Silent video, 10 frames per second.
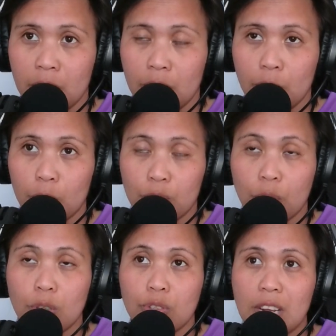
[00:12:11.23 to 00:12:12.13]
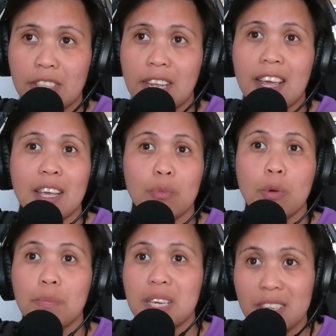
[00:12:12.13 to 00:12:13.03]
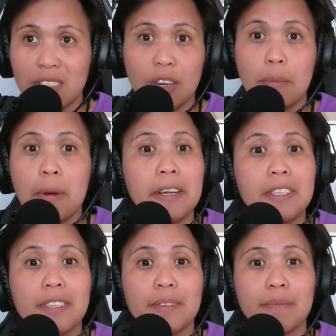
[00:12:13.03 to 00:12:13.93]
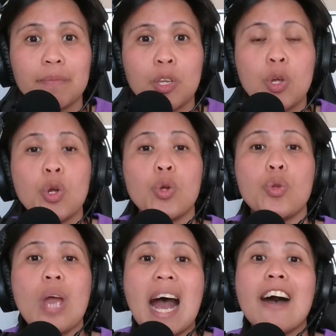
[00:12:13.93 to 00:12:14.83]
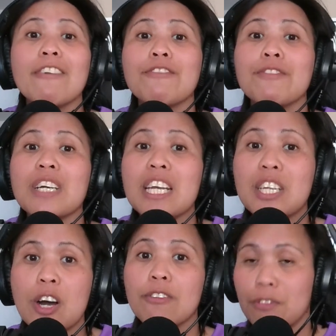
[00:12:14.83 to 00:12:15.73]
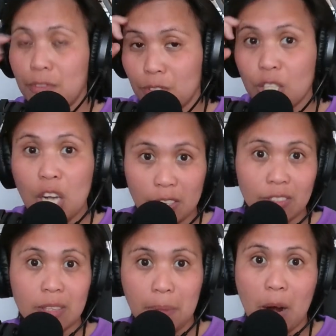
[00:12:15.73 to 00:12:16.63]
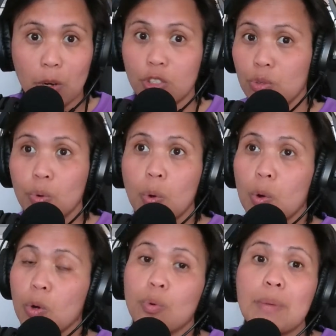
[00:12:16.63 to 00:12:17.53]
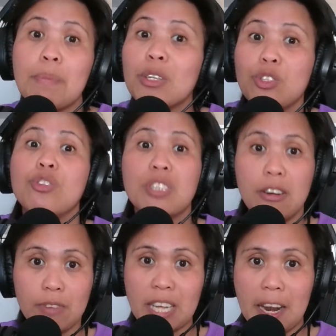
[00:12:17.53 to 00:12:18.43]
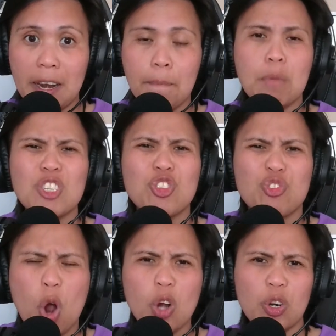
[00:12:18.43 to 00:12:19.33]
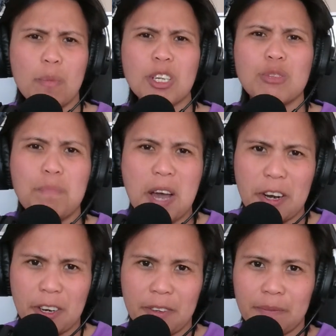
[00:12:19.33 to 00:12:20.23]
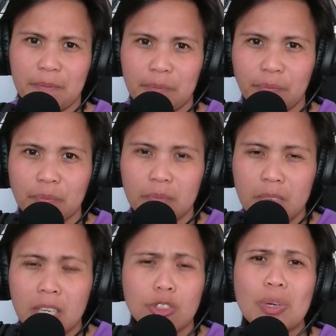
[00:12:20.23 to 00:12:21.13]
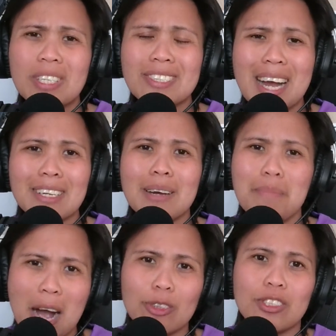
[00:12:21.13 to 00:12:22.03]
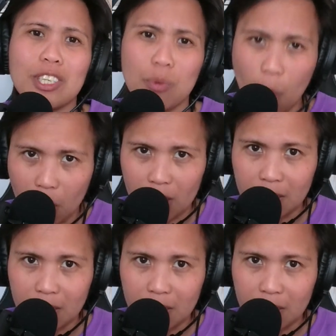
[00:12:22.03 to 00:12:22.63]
Well, or should I say, it won't be easier, but you have enough, the guts and power to rebuild yourself again, much stronger, much better. So it's not about the reward.